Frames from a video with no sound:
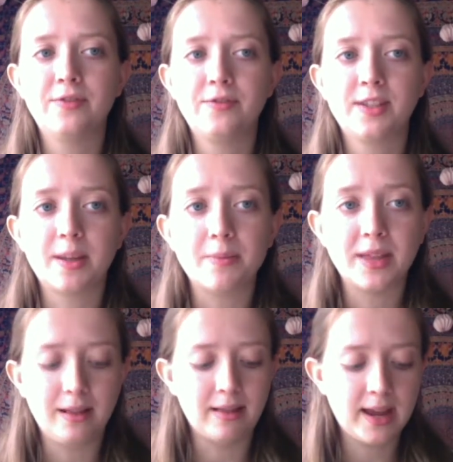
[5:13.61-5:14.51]

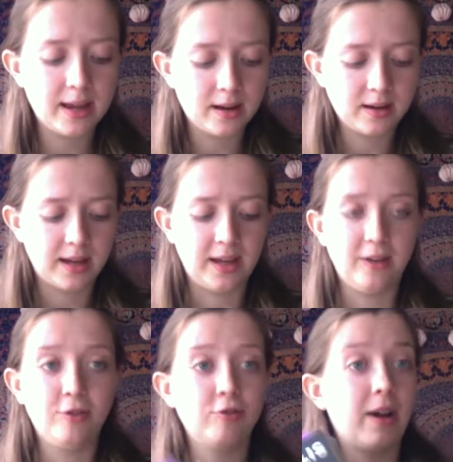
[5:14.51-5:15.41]
something like
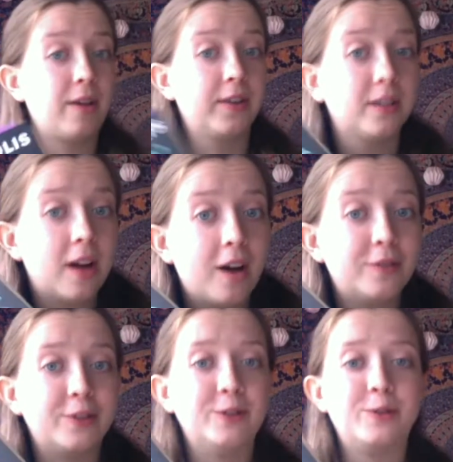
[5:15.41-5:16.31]
a graphic
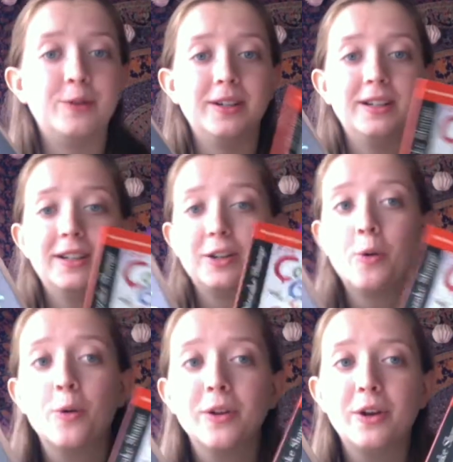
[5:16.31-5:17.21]
novel or a
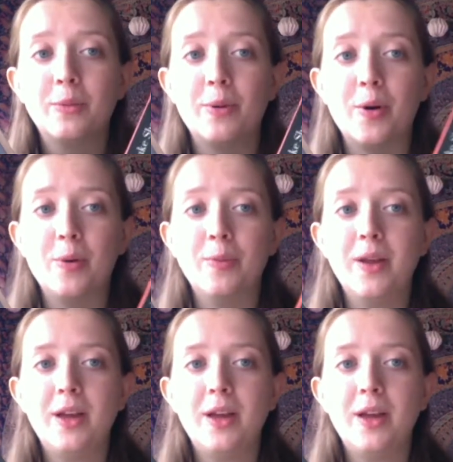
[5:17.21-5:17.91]
choreo poem